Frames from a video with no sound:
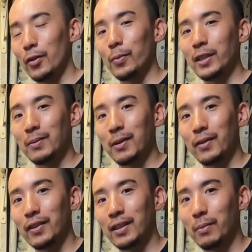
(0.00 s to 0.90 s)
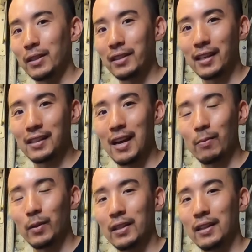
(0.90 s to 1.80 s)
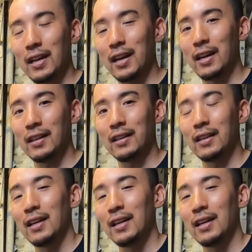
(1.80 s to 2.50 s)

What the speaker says: Nobody's perfect. Mistakes happen, and